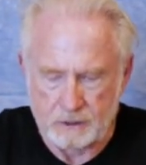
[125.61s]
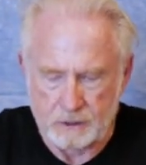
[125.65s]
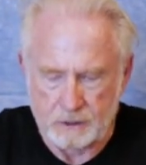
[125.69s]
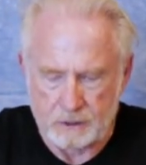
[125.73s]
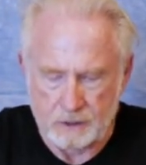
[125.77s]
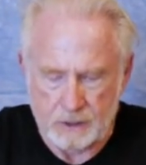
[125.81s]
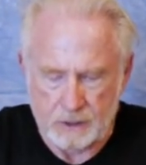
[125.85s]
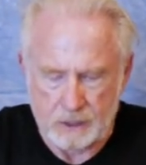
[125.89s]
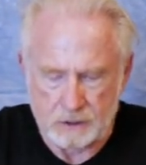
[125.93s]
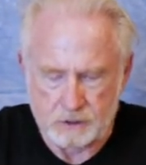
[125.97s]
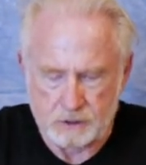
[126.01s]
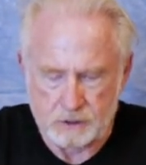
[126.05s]

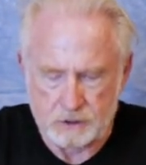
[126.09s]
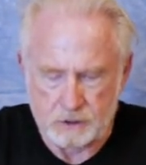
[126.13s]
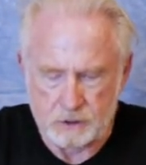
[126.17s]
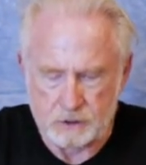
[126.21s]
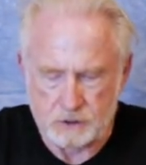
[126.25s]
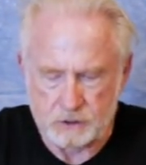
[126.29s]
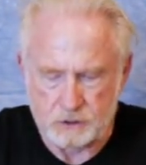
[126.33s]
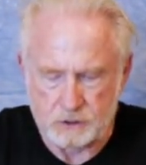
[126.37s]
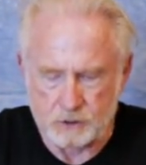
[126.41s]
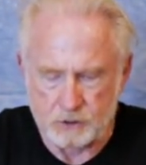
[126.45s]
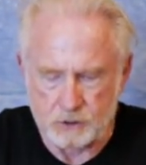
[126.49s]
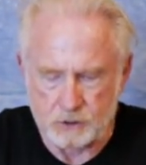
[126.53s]
that's
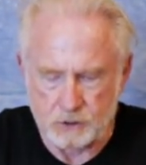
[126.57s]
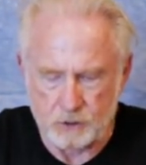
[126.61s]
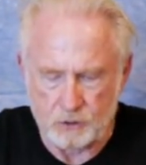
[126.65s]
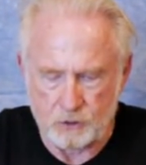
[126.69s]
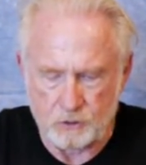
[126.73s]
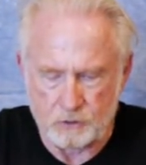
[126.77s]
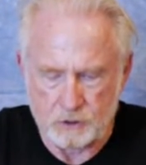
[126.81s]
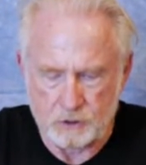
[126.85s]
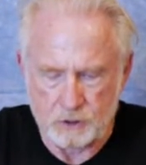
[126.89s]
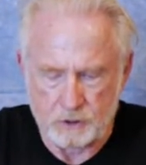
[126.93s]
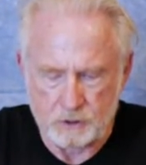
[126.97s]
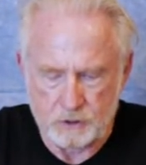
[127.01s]
just to
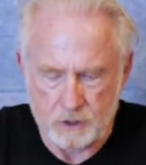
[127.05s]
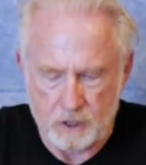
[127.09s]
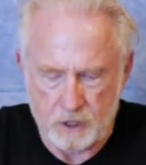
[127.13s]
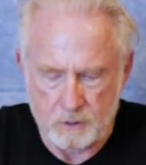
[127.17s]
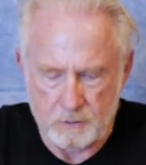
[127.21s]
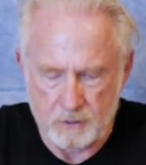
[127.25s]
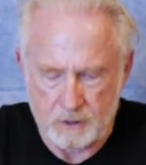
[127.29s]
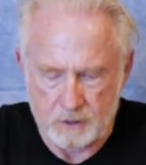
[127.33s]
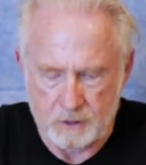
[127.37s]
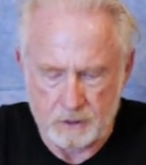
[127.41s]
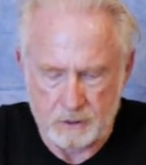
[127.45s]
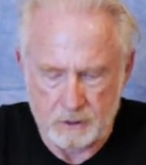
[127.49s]

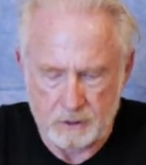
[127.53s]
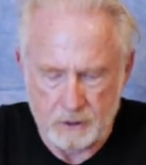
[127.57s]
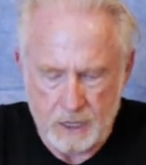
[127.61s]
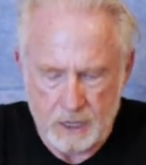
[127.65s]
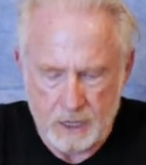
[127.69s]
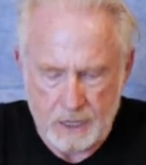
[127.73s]
determine